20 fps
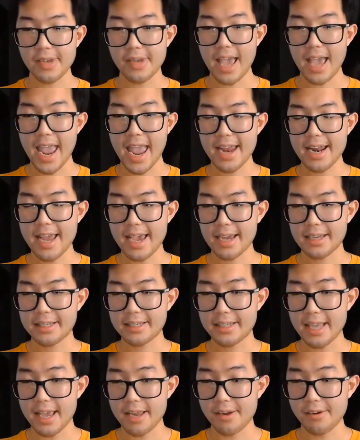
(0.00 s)

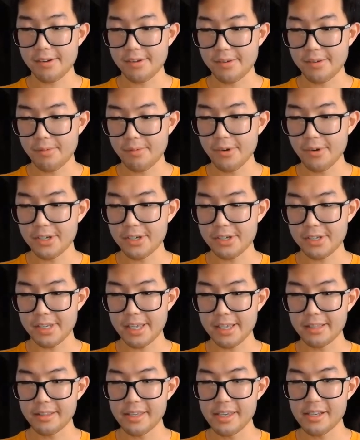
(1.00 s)
annexed and really just
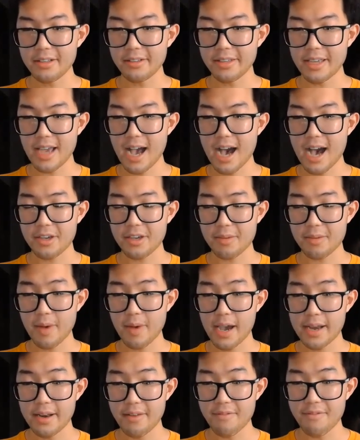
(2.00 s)
illegally
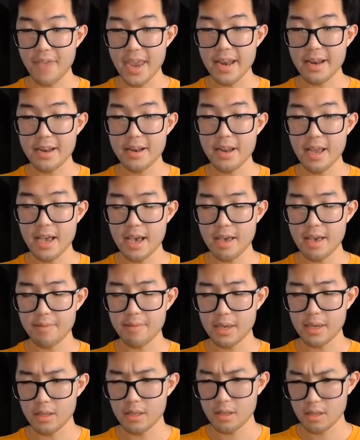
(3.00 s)
occupied, invaded.
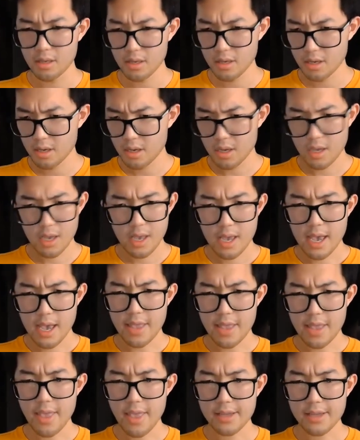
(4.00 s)
And
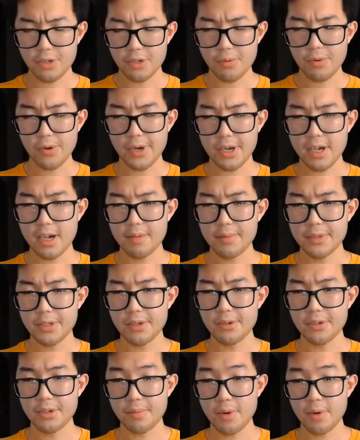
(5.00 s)
that should really come as
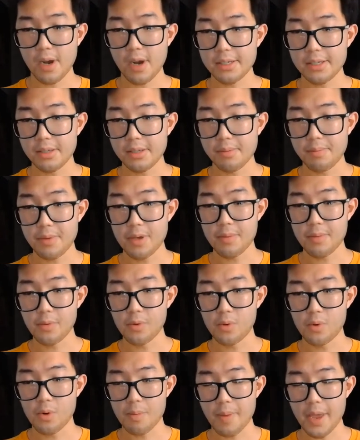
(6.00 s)
no surprise to people
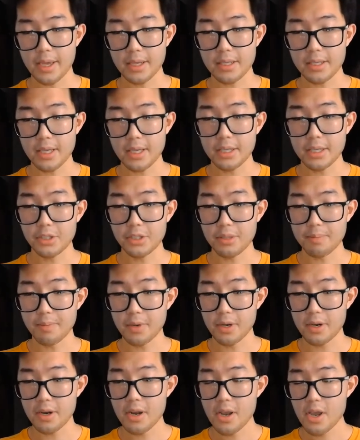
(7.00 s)
who are paying attention.
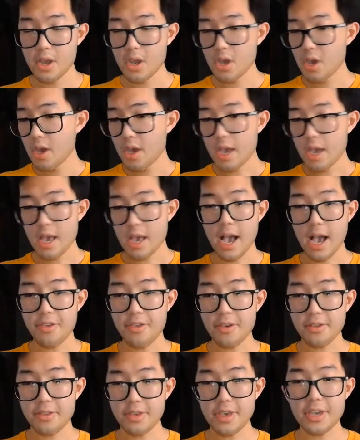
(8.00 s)
But I
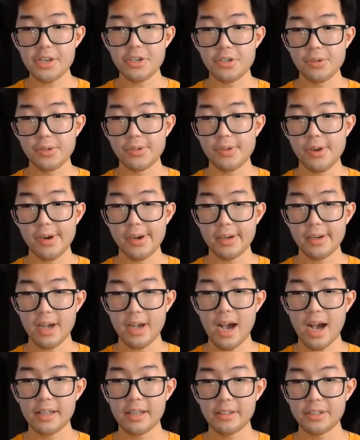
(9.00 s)
think the issue is very
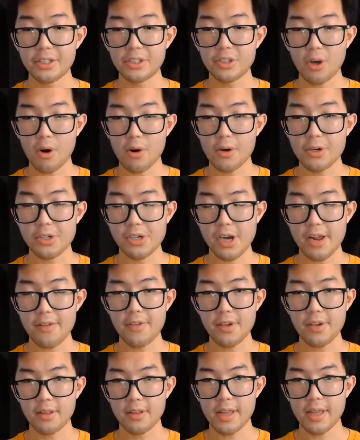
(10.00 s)
hotly charged. And I
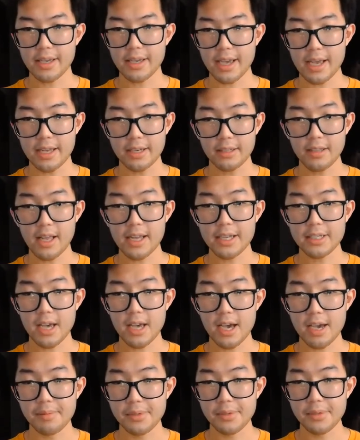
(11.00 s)
feel like at a lot of
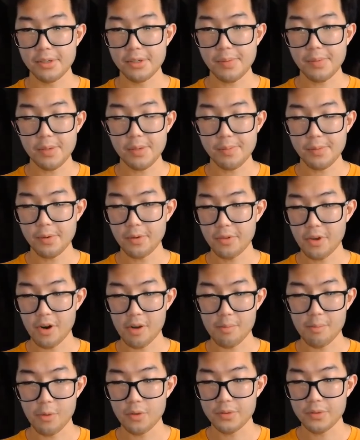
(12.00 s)
times there's people that
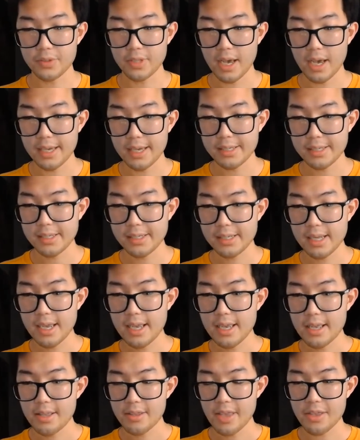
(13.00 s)
on both sides
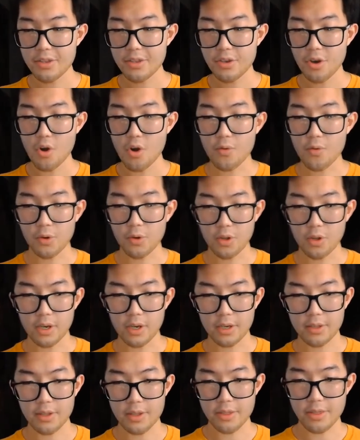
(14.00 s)
tend to
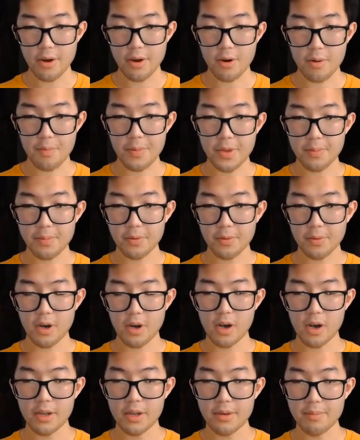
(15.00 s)
overlook that there are people
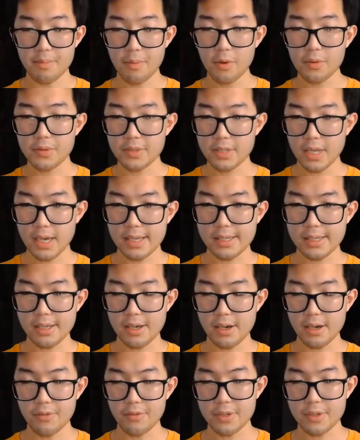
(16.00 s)
on both sides
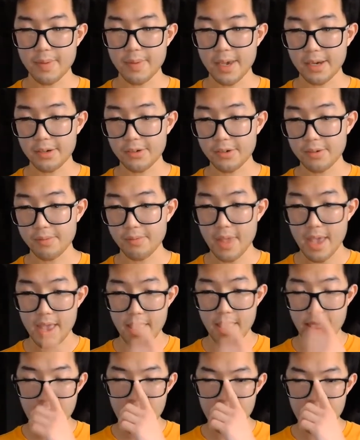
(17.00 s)
of the spectrum
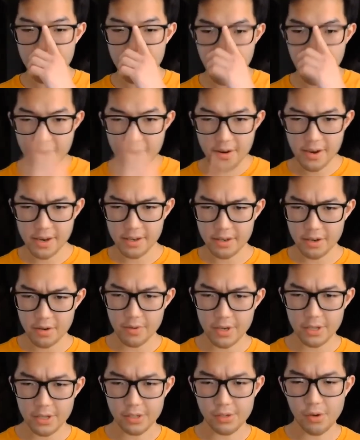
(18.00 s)
that to varying
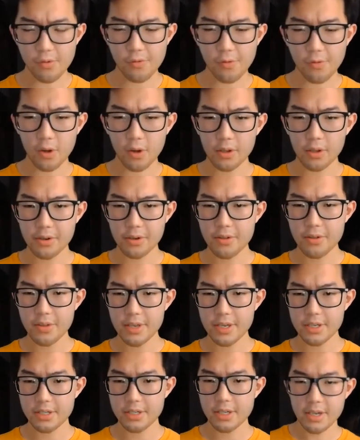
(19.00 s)
degrees don't fall under
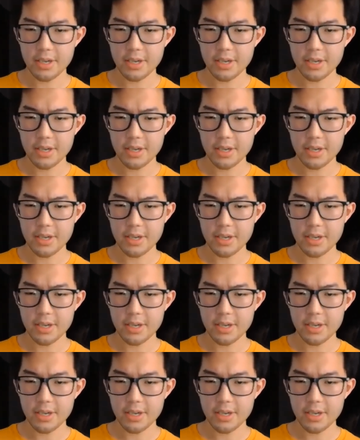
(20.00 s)
these